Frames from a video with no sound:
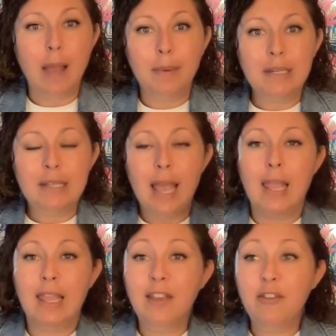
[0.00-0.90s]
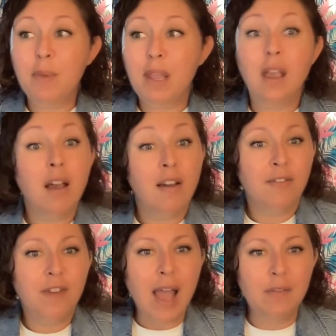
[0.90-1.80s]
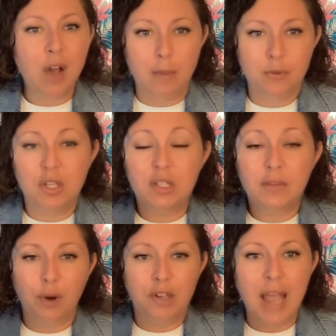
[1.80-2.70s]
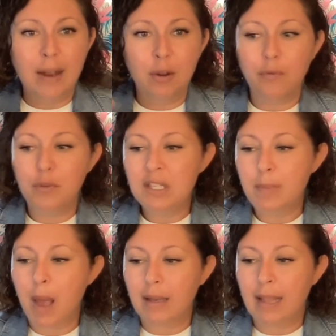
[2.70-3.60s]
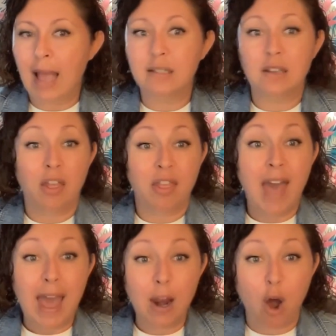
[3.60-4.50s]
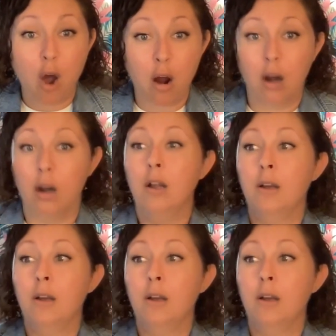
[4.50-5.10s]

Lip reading: I'm going to say, give 5 options for a title for this podcast that are